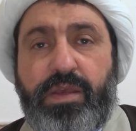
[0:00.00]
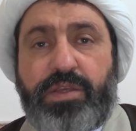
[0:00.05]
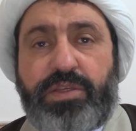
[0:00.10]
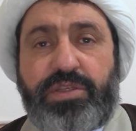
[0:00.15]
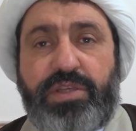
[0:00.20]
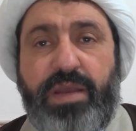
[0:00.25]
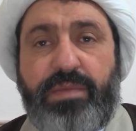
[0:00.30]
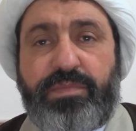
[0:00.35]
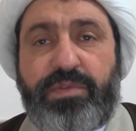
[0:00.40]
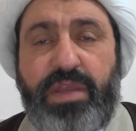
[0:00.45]

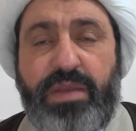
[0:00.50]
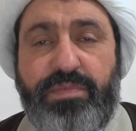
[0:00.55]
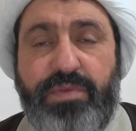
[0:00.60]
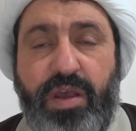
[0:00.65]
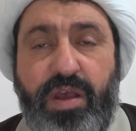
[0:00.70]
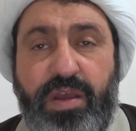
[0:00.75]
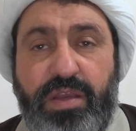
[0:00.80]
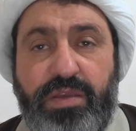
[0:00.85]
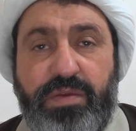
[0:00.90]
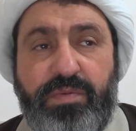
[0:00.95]
Sometimes
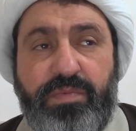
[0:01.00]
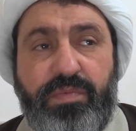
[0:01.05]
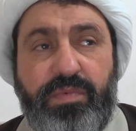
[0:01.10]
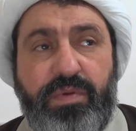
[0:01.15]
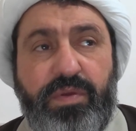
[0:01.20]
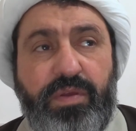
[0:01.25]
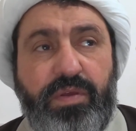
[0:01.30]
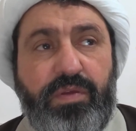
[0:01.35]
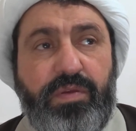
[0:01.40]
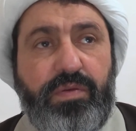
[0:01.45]
I
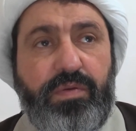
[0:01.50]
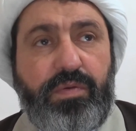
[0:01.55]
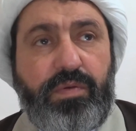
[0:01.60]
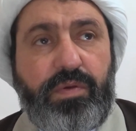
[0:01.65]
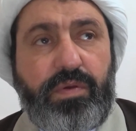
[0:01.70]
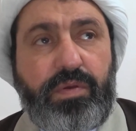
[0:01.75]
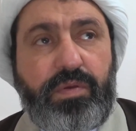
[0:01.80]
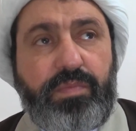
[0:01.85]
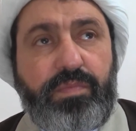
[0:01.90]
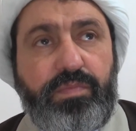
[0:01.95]

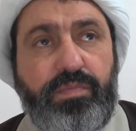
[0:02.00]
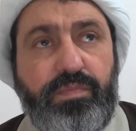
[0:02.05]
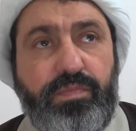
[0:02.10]
uh,